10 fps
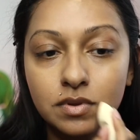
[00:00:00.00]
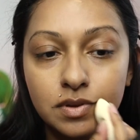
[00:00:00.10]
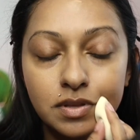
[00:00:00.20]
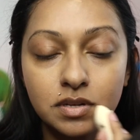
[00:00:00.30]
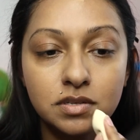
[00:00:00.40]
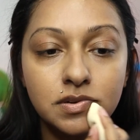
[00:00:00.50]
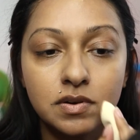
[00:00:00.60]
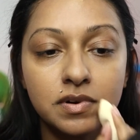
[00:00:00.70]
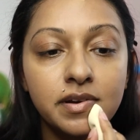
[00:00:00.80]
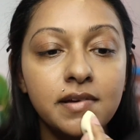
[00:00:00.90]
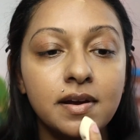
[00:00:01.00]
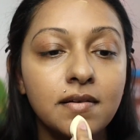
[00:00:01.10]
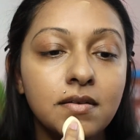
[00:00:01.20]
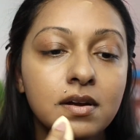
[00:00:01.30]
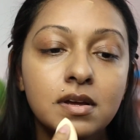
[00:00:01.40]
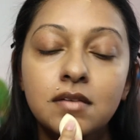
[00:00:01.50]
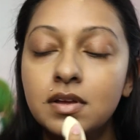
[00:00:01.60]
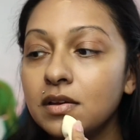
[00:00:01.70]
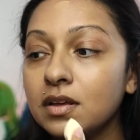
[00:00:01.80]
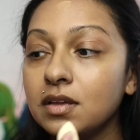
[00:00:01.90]
And let's do it right here
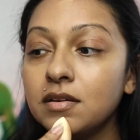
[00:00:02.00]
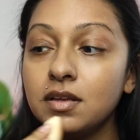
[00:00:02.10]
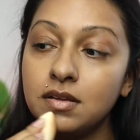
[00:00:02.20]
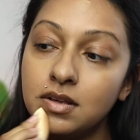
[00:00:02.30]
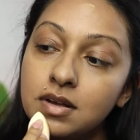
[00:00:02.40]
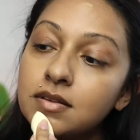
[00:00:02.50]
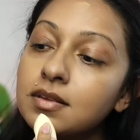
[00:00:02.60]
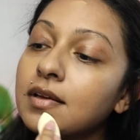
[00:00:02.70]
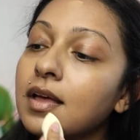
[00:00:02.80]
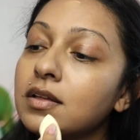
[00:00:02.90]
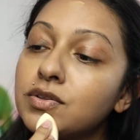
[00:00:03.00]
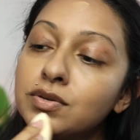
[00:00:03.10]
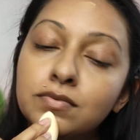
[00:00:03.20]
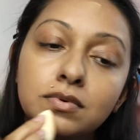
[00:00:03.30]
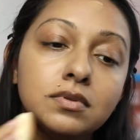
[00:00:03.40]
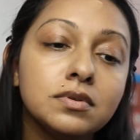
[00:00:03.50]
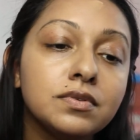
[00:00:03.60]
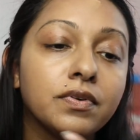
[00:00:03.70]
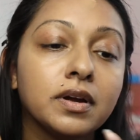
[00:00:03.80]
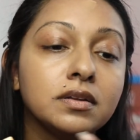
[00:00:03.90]
because I got two
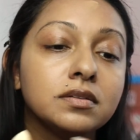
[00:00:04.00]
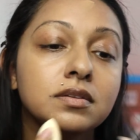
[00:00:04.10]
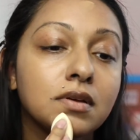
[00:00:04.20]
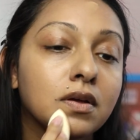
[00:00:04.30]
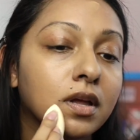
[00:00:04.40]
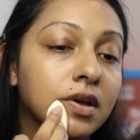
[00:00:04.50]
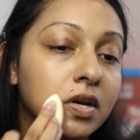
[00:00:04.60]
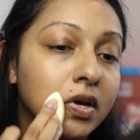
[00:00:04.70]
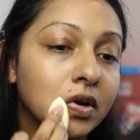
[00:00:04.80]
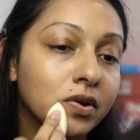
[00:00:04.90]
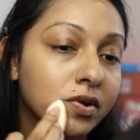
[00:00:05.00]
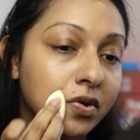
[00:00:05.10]
little friends going on here.